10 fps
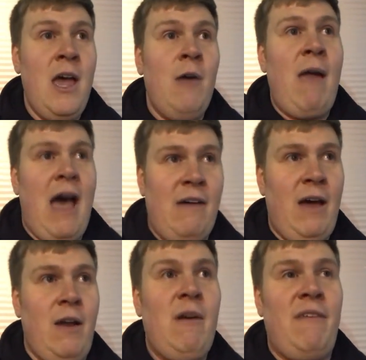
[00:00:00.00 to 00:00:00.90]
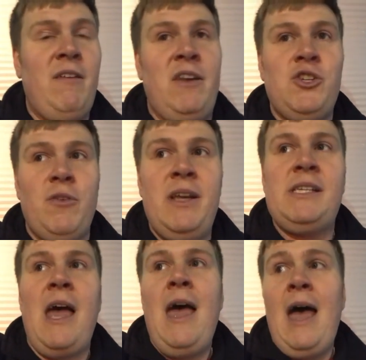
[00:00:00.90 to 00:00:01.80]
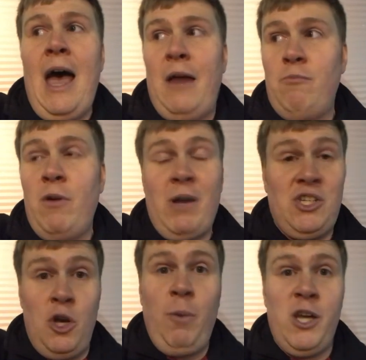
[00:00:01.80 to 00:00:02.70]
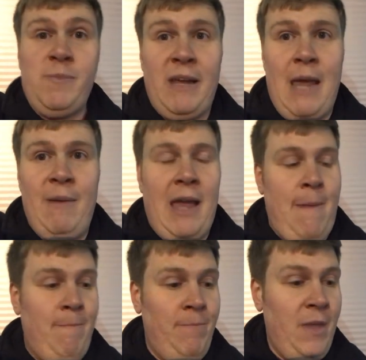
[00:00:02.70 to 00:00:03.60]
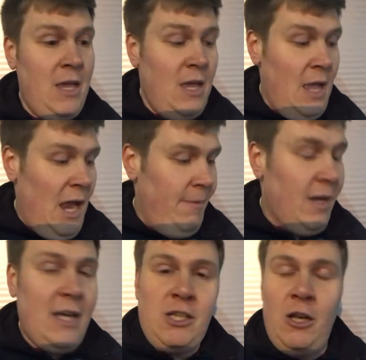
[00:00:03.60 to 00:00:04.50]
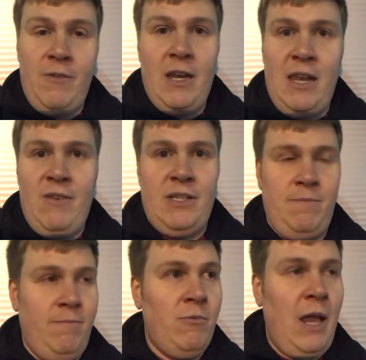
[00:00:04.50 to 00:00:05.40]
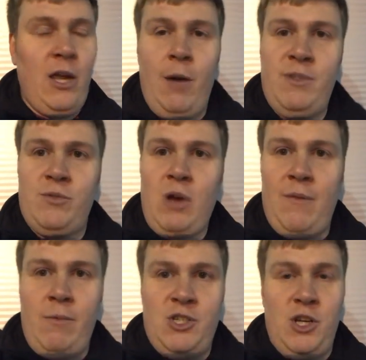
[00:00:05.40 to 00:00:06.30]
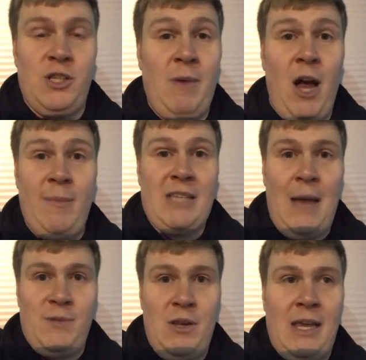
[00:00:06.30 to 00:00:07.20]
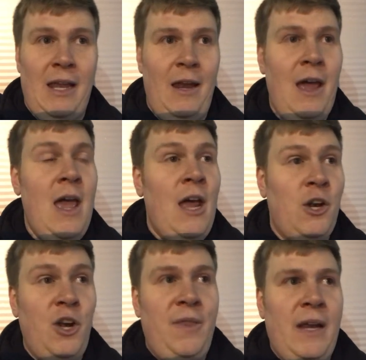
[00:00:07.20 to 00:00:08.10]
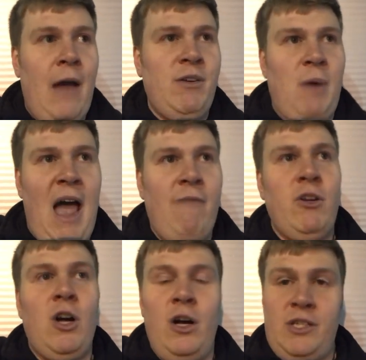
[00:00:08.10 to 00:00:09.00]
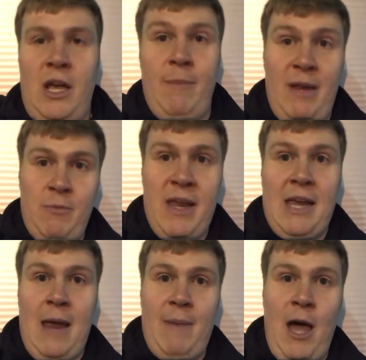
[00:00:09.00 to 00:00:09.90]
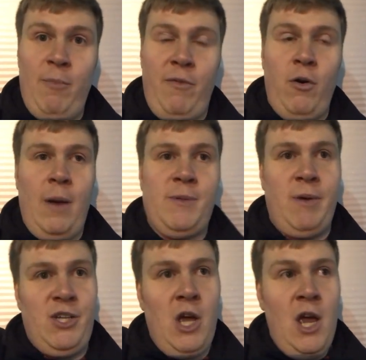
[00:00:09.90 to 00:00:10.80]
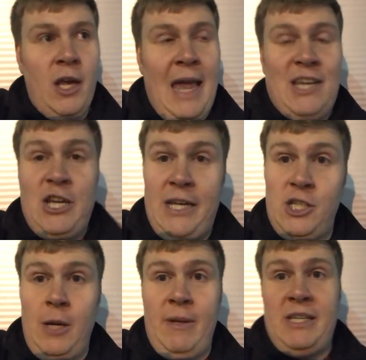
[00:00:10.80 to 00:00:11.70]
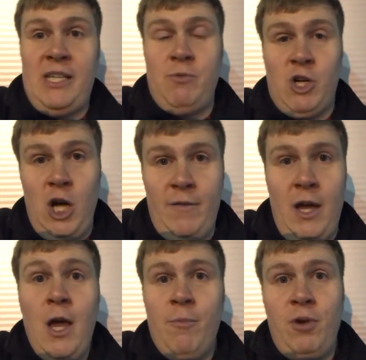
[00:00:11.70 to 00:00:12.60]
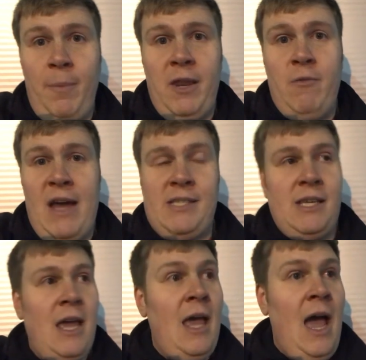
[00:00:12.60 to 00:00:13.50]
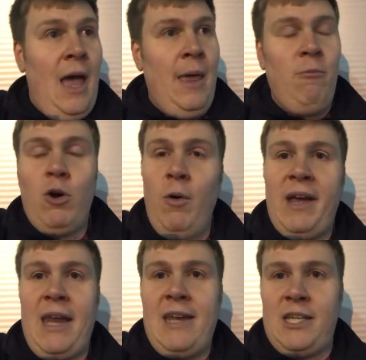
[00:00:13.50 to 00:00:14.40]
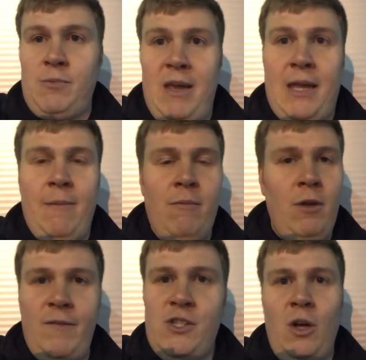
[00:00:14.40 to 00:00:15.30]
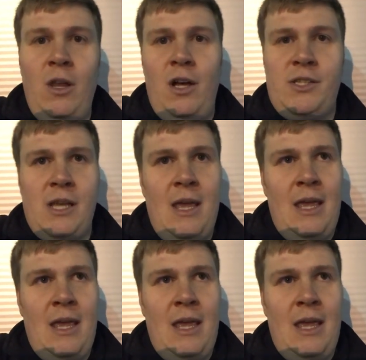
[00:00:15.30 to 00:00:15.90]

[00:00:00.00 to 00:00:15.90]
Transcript: We have had a raft of injuries, and we're at 2 points per game again. Anyway, guys, I love you and leave yous. Like, comment, subscribe if you wish to, because my arm is absolutely killing. The good thing now is we haven't got a midweek game now before Ipswich. Get a chance, a couple of days to recover, properly rest, and then we'll go again next week. Love yous all lots.